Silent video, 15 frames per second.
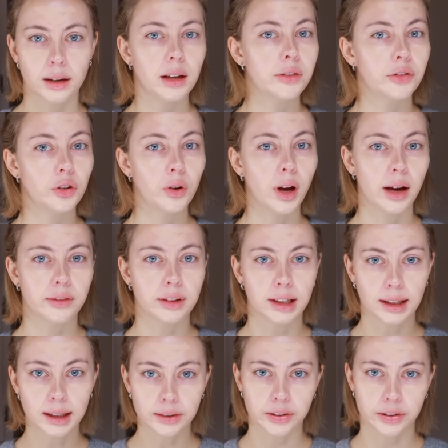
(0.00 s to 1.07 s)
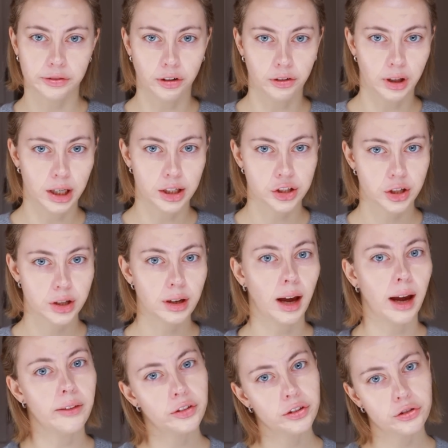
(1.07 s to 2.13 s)
If you have a liquid foundation,
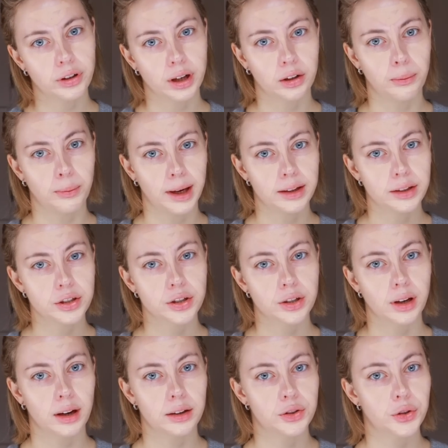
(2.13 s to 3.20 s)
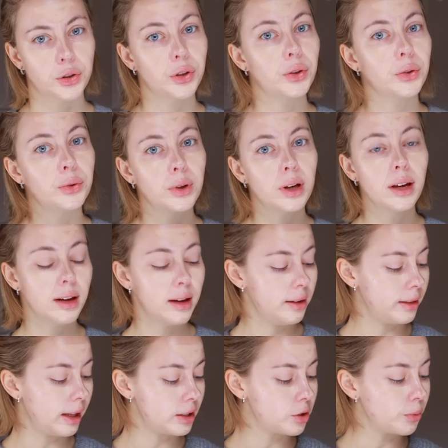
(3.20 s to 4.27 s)
I would recommend to you
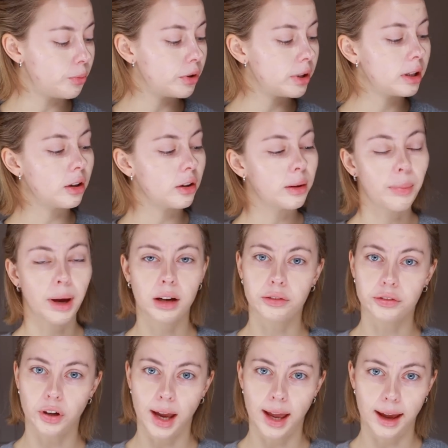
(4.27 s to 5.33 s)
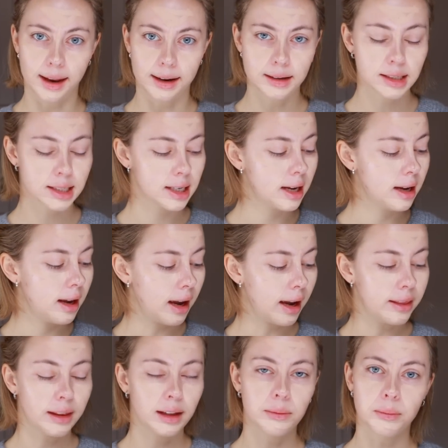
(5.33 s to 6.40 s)
that you put it on the back of your hand
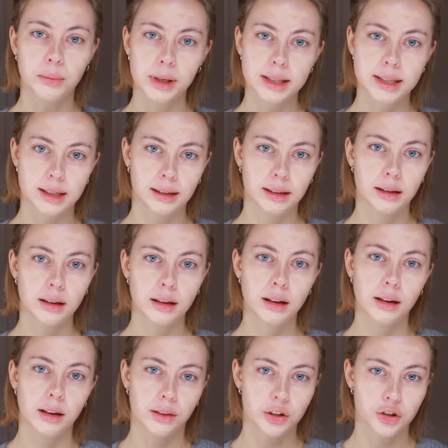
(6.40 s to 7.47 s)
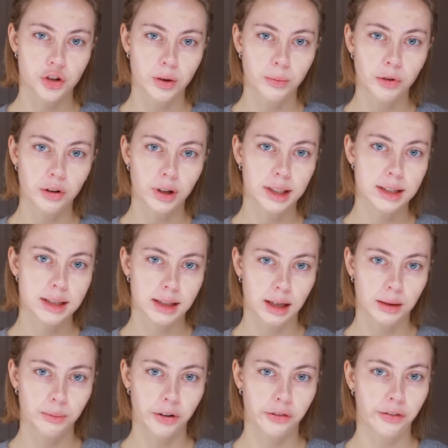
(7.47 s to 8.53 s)
and then mix in the Shimmering
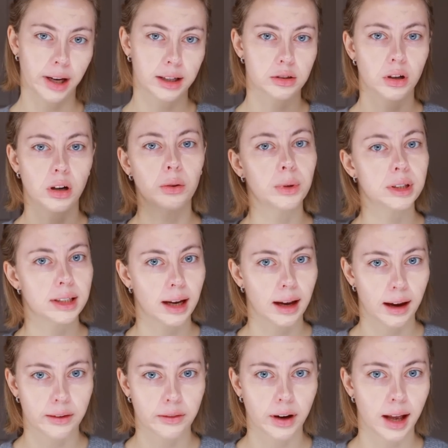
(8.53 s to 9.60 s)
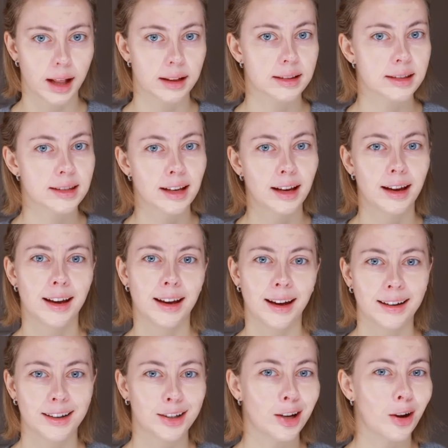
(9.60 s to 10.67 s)
Skin Perfector or whatever else
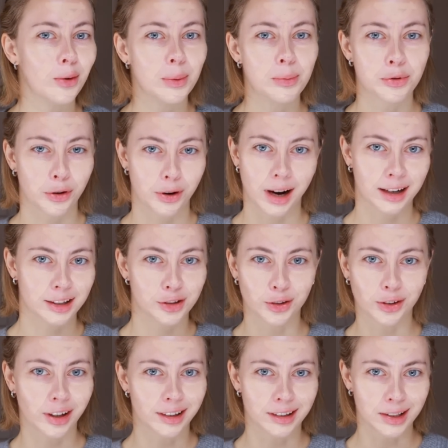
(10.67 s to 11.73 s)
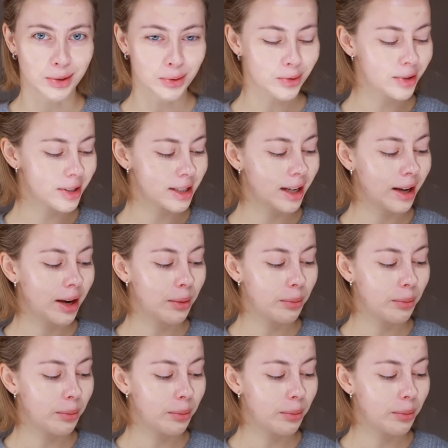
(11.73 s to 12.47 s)
glowy product you're going to use